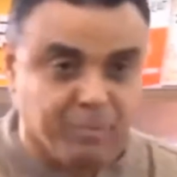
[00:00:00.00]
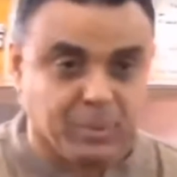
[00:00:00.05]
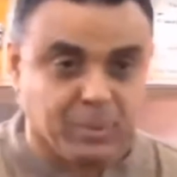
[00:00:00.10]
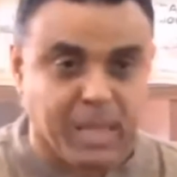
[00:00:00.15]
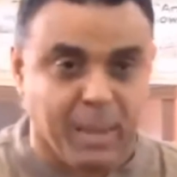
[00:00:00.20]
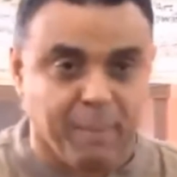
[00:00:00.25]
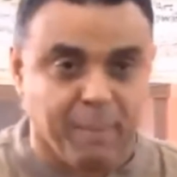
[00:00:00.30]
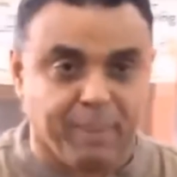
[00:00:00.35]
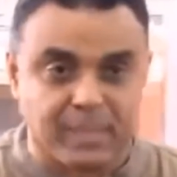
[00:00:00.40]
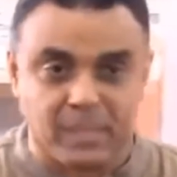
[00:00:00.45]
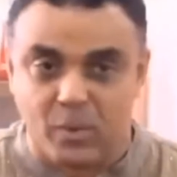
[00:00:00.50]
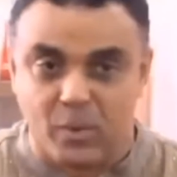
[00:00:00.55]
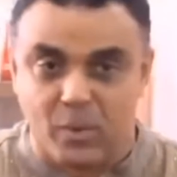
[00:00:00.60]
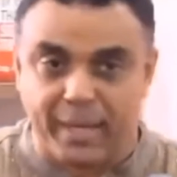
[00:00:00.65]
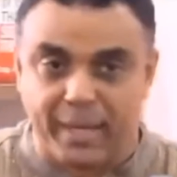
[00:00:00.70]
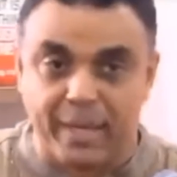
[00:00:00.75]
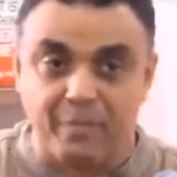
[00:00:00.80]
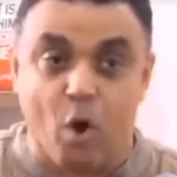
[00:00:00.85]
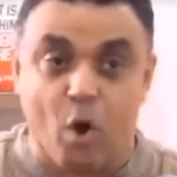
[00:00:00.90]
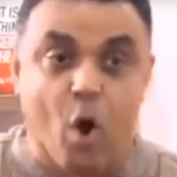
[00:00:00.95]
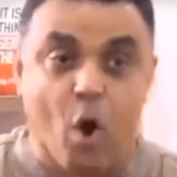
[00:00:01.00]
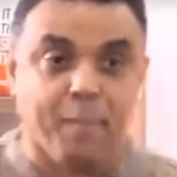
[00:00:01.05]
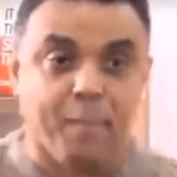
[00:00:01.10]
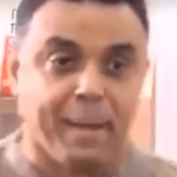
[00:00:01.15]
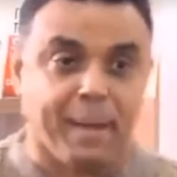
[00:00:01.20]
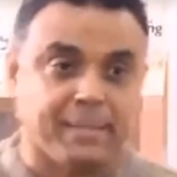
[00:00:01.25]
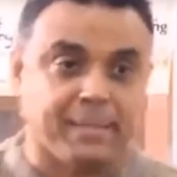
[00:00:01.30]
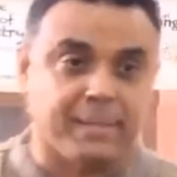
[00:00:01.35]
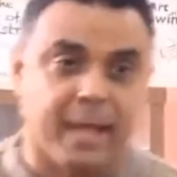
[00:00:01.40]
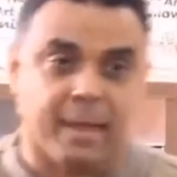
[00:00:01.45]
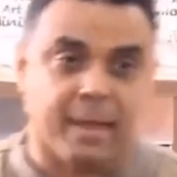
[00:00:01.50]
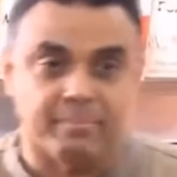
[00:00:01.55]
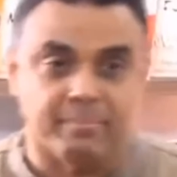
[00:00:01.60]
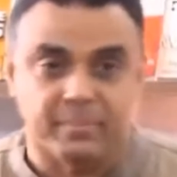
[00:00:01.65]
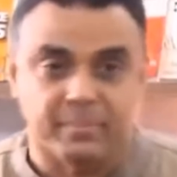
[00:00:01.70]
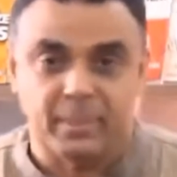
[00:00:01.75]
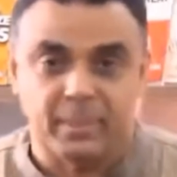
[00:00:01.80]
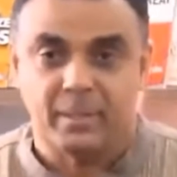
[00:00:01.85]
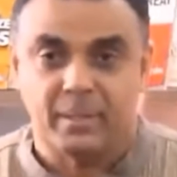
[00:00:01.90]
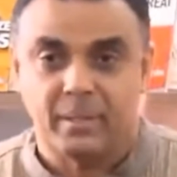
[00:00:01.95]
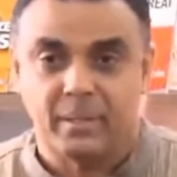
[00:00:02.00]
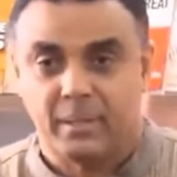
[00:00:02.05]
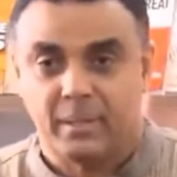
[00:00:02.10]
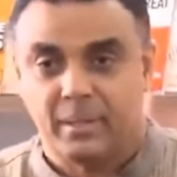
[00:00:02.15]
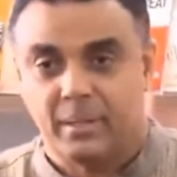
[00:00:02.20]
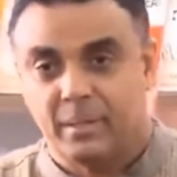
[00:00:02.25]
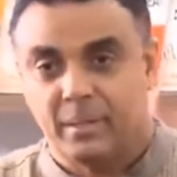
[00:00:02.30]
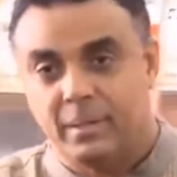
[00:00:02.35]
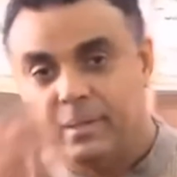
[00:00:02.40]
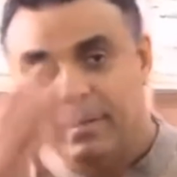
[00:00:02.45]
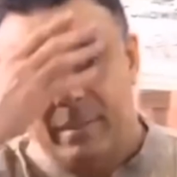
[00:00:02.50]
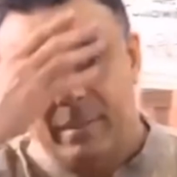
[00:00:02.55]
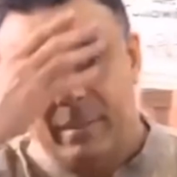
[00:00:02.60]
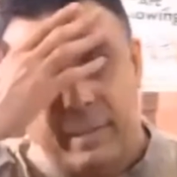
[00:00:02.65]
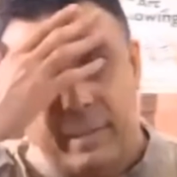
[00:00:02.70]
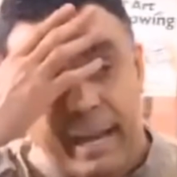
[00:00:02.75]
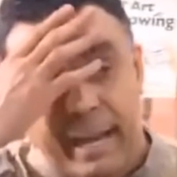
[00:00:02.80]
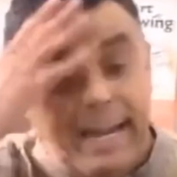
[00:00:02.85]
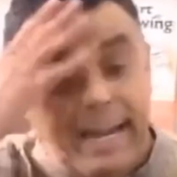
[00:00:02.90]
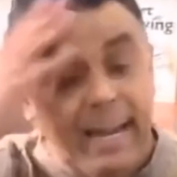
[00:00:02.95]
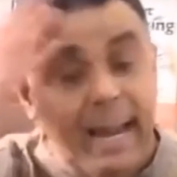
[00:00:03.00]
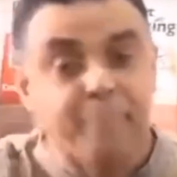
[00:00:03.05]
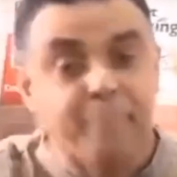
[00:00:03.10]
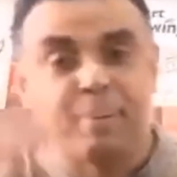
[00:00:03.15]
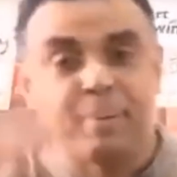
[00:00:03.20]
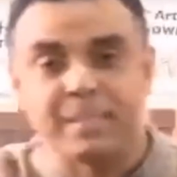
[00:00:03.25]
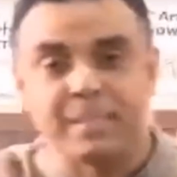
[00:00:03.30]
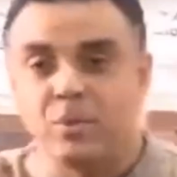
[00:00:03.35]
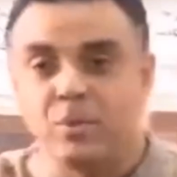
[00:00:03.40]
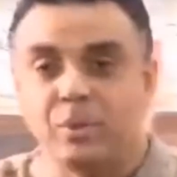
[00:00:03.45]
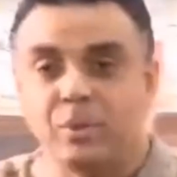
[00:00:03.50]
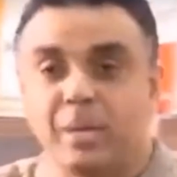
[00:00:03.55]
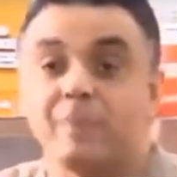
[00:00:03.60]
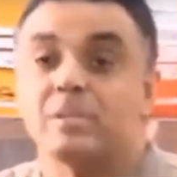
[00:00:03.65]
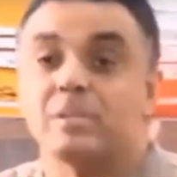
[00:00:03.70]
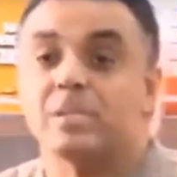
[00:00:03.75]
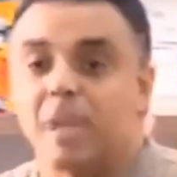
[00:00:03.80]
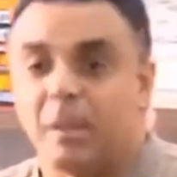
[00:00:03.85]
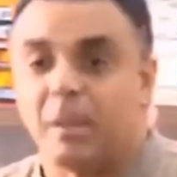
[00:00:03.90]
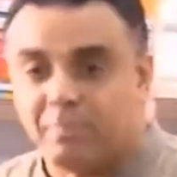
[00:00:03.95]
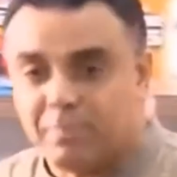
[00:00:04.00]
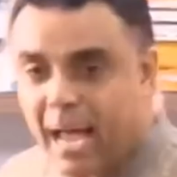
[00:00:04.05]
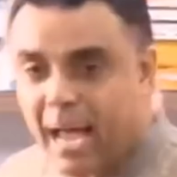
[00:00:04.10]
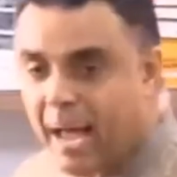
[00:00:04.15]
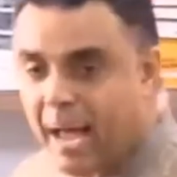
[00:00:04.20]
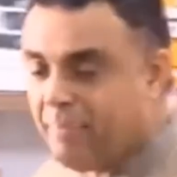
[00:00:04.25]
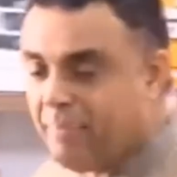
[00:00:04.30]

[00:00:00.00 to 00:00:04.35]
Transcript: pastor, so I give all my time. A lay pastor, you give some time.